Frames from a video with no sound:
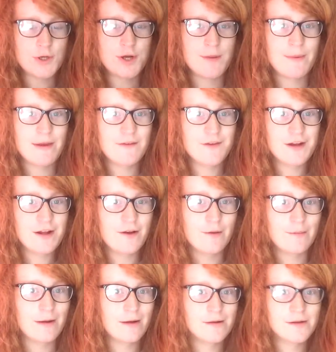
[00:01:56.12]
should I make a video
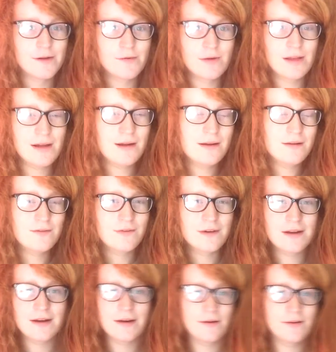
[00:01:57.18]
about? And you were like, I don't
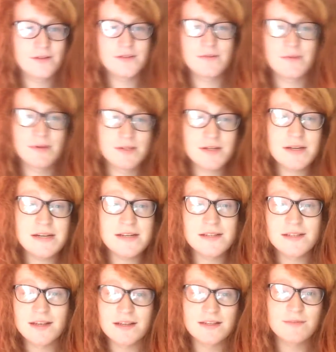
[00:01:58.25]
fucking know, because you're the most
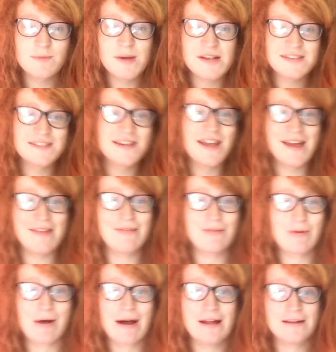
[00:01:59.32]
indecisive person in the
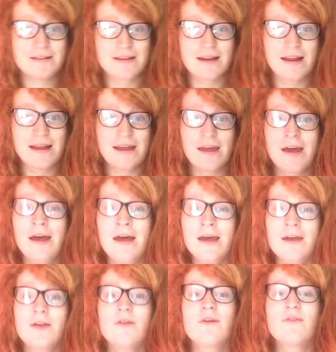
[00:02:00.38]
world. Like,
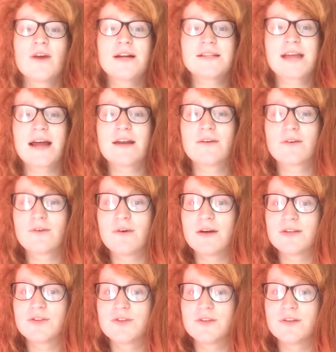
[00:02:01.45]
you ever ask Anna a
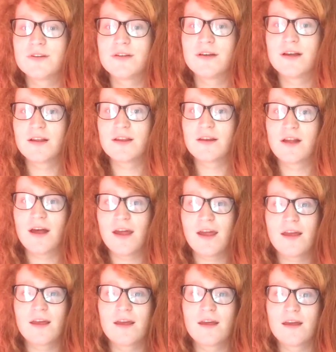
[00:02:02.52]
question, and you're
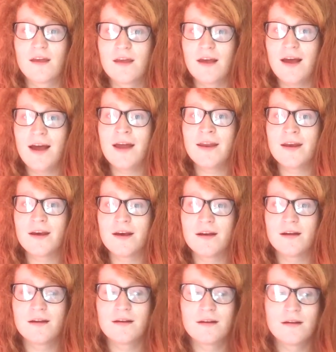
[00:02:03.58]
like, Anna,
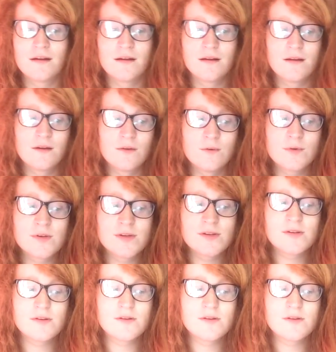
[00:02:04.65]
what do